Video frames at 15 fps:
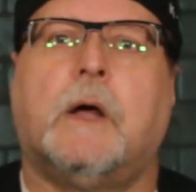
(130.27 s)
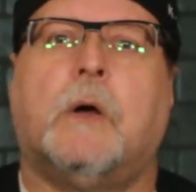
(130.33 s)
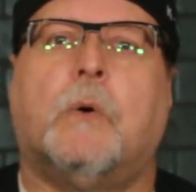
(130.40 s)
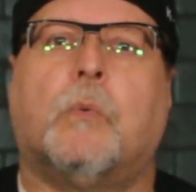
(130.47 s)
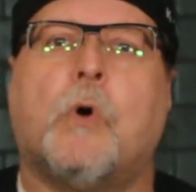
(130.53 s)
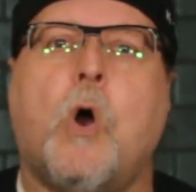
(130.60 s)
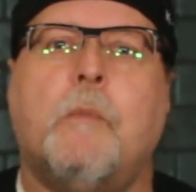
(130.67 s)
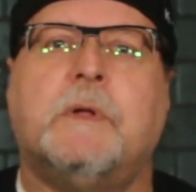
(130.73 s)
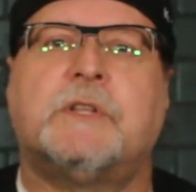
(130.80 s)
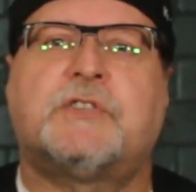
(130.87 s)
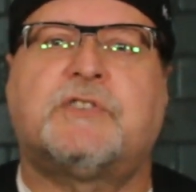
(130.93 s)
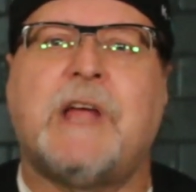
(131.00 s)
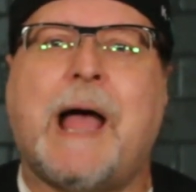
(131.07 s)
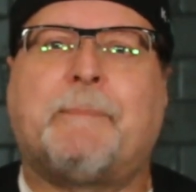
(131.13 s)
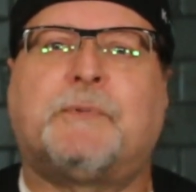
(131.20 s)
Romans
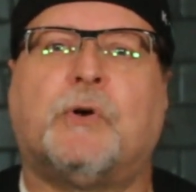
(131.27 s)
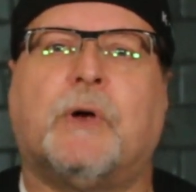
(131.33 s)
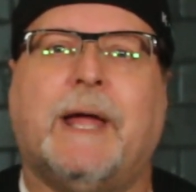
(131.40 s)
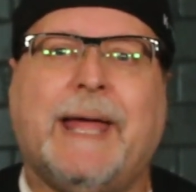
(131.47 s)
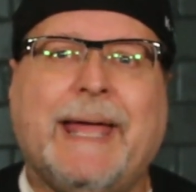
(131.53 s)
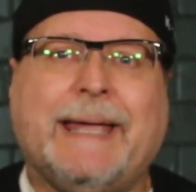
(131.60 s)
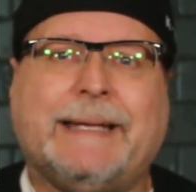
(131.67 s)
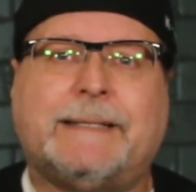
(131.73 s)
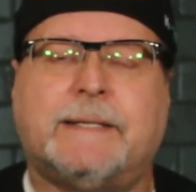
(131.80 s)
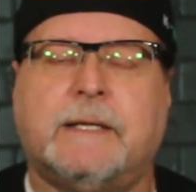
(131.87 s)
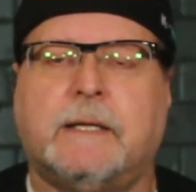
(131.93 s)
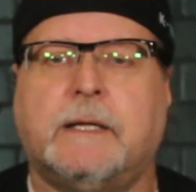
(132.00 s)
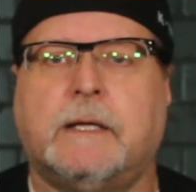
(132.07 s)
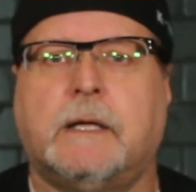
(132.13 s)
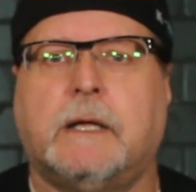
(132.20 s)
chapter 8,
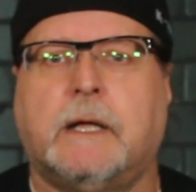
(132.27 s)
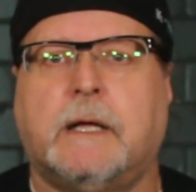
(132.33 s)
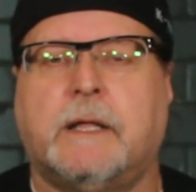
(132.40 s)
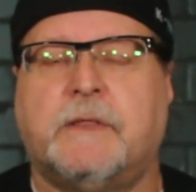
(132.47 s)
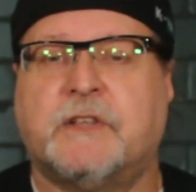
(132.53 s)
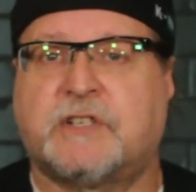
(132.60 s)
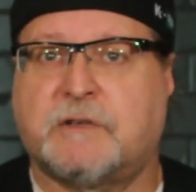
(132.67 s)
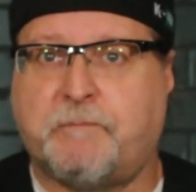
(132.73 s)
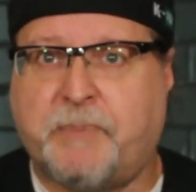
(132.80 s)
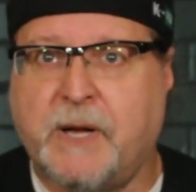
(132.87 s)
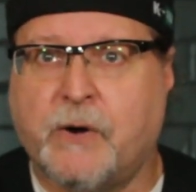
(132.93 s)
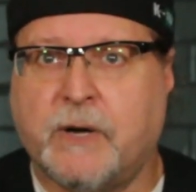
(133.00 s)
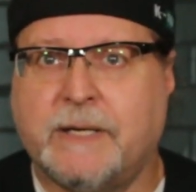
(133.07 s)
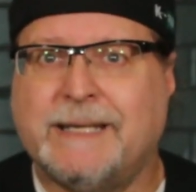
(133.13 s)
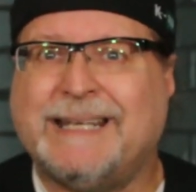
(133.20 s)
the
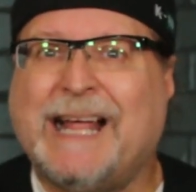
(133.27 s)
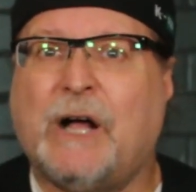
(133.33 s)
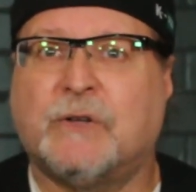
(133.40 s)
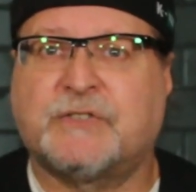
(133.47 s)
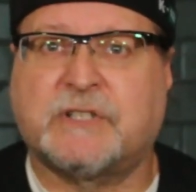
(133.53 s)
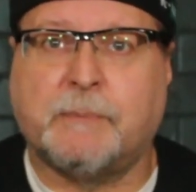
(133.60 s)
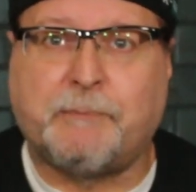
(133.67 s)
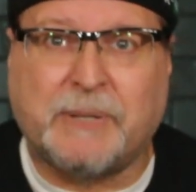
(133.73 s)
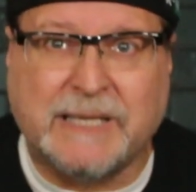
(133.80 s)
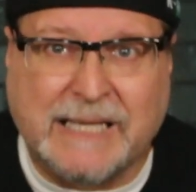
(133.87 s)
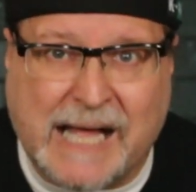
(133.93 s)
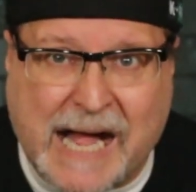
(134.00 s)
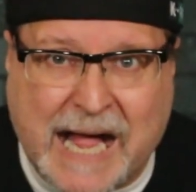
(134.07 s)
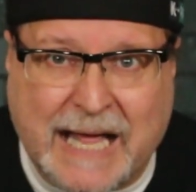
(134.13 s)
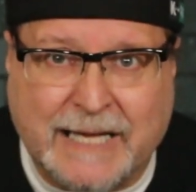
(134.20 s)
Spirit now
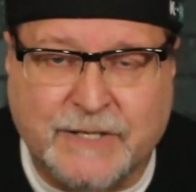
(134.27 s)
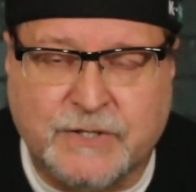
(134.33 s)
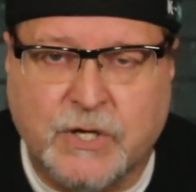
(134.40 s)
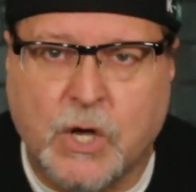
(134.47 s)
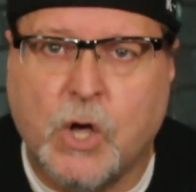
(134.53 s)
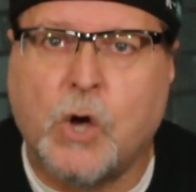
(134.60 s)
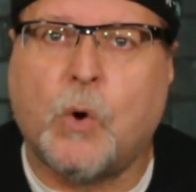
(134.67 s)
supplies